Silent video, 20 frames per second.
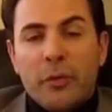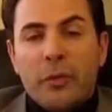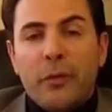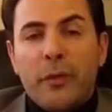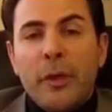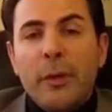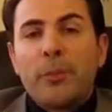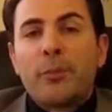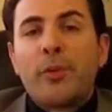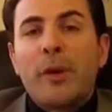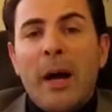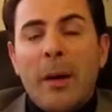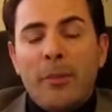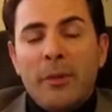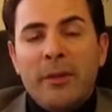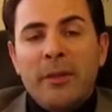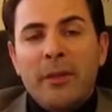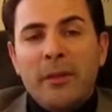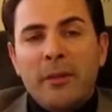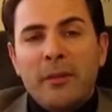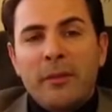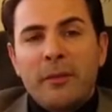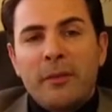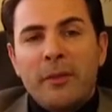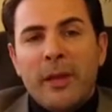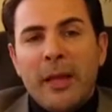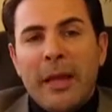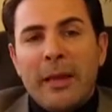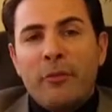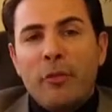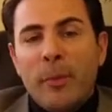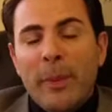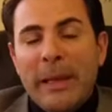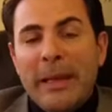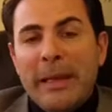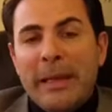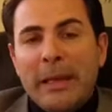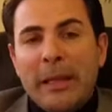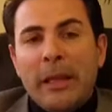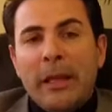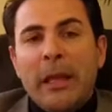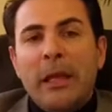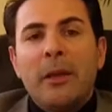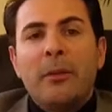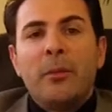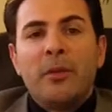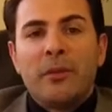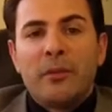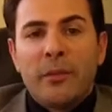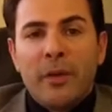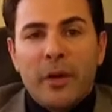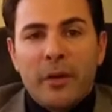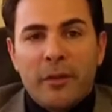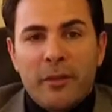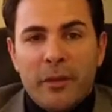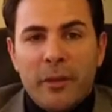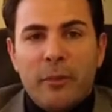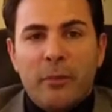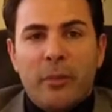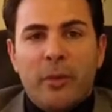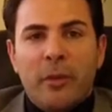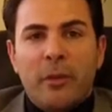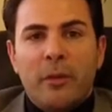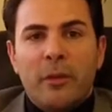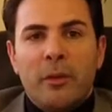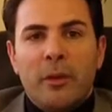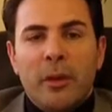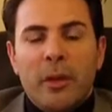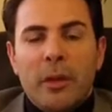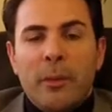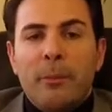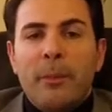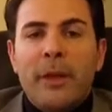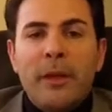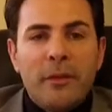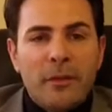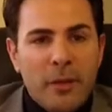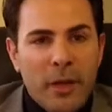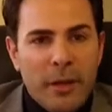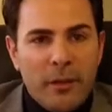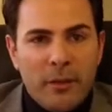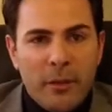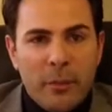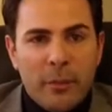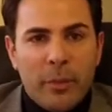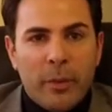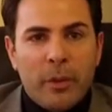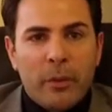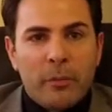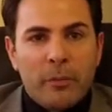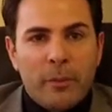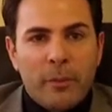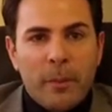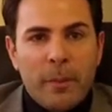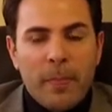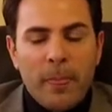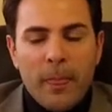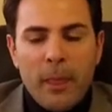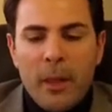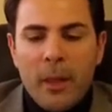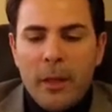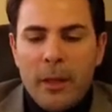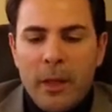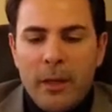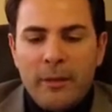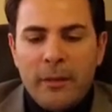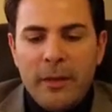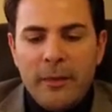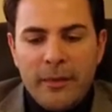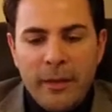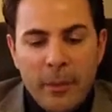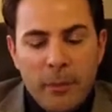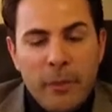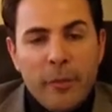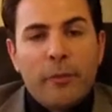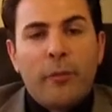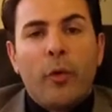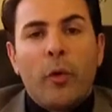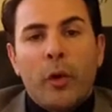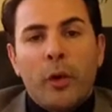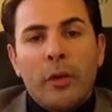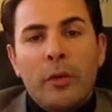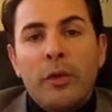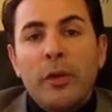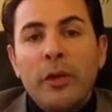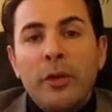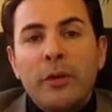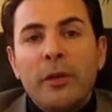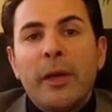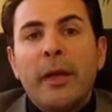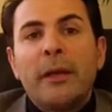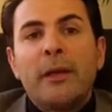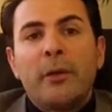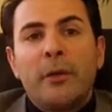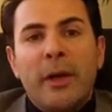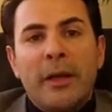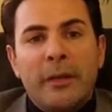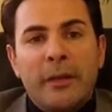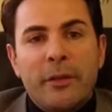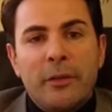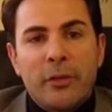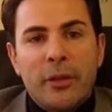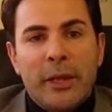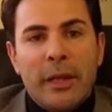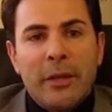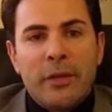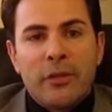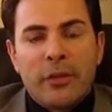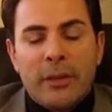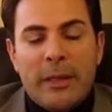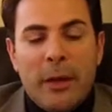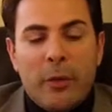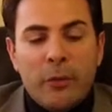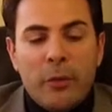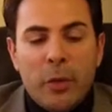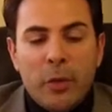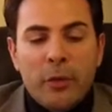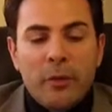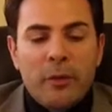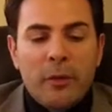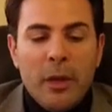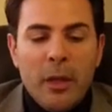to flip properties, everybody claims it's very simple, but it's not simple. As I said before, you need to get the right education. Now, there